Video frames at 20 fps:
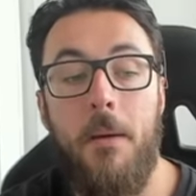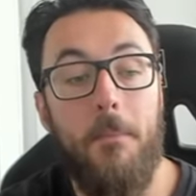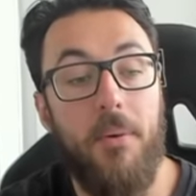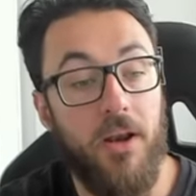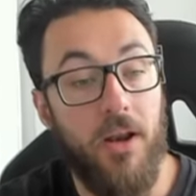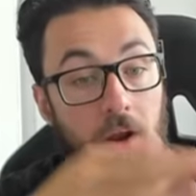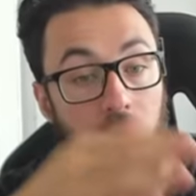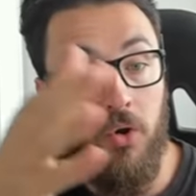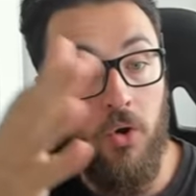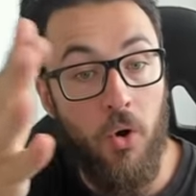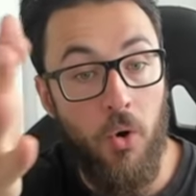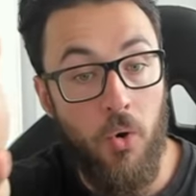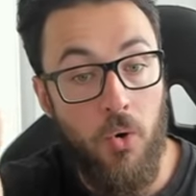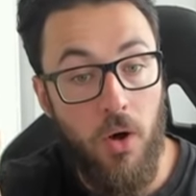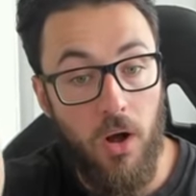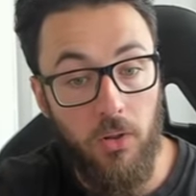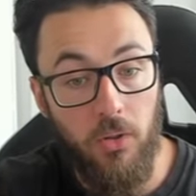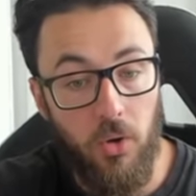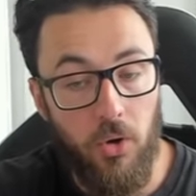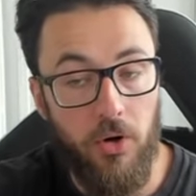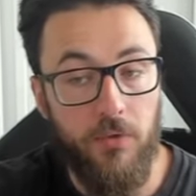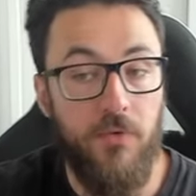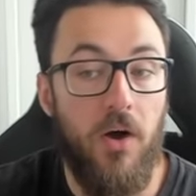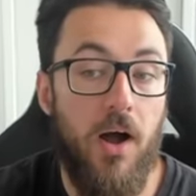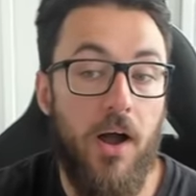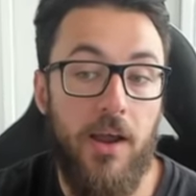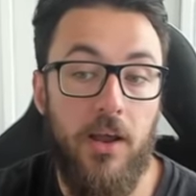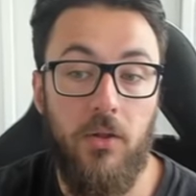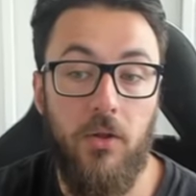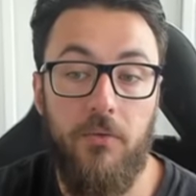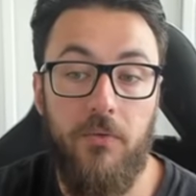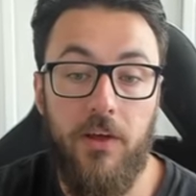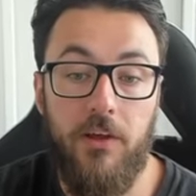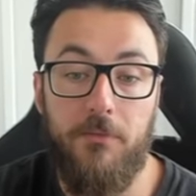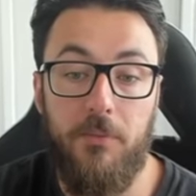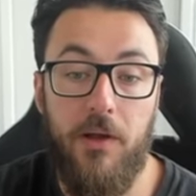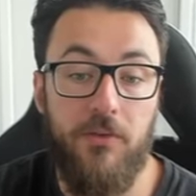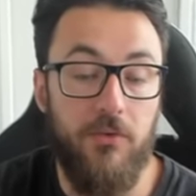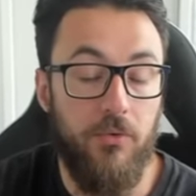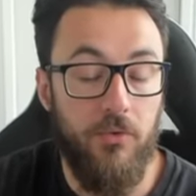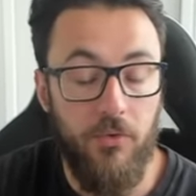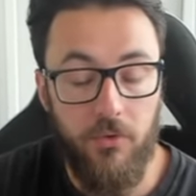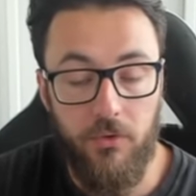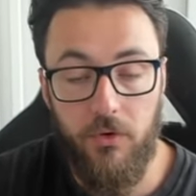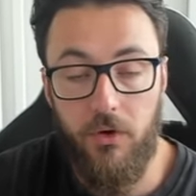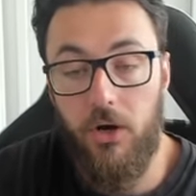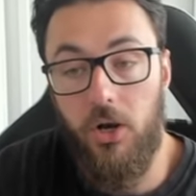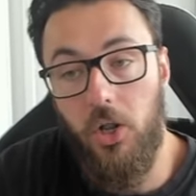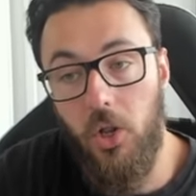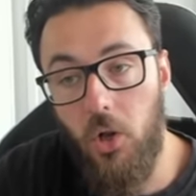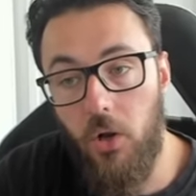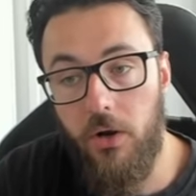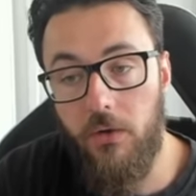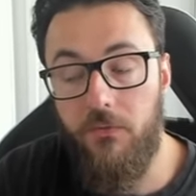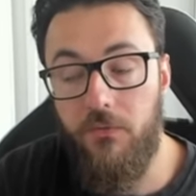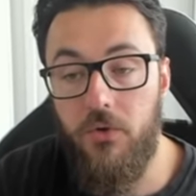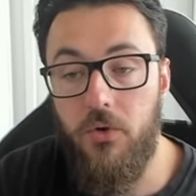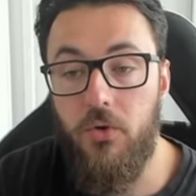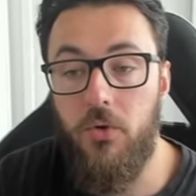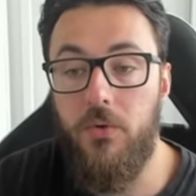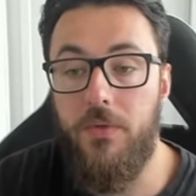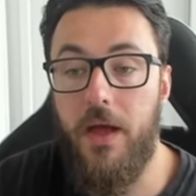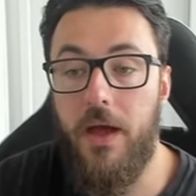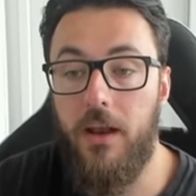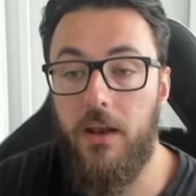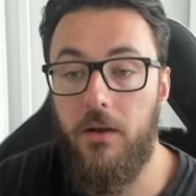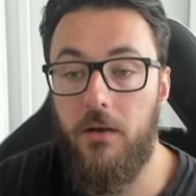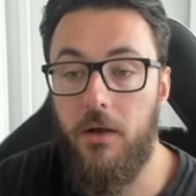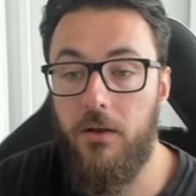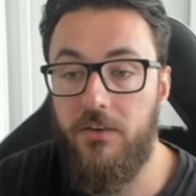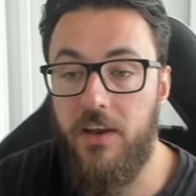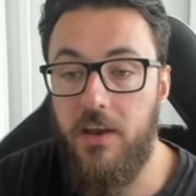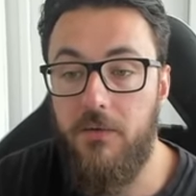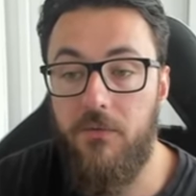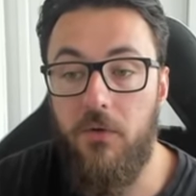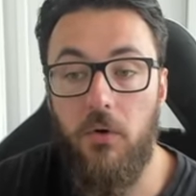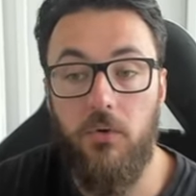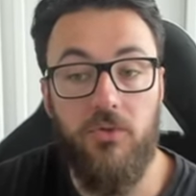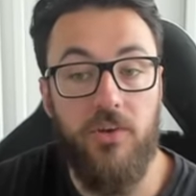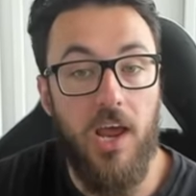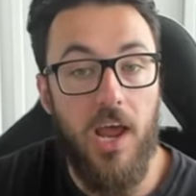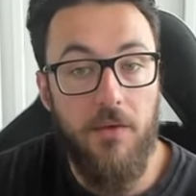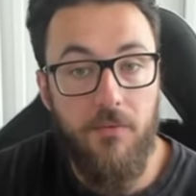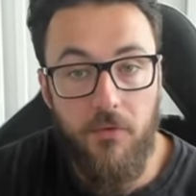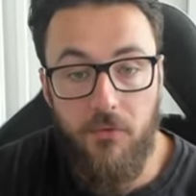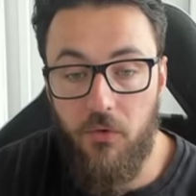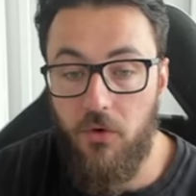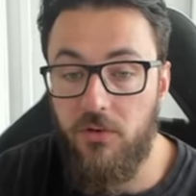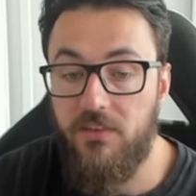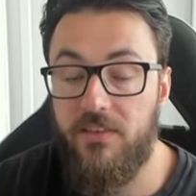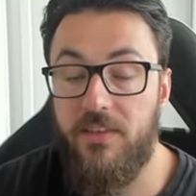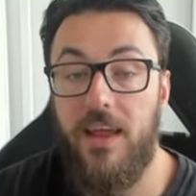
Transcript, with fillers: but I know a lot of high elo Vex players, or not, not a lot, a few that default to Everfrost.